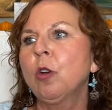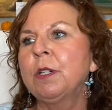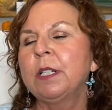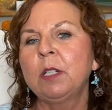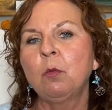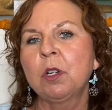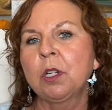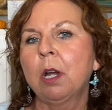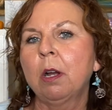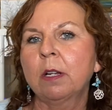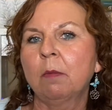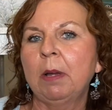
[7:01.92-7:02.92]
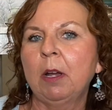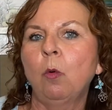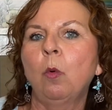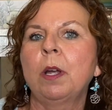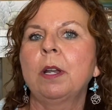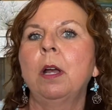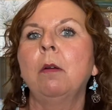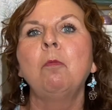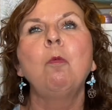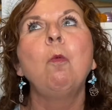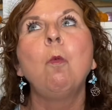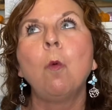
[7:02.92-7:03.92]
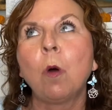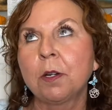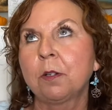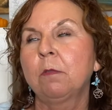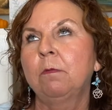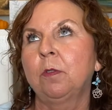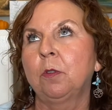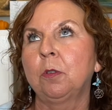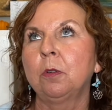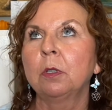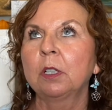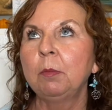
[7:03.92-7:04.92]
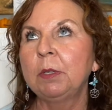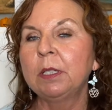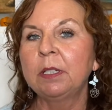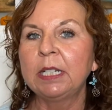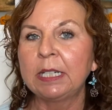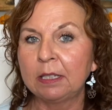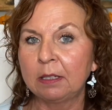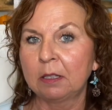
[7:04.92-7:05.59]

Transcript: anyone talk about what a wonderful community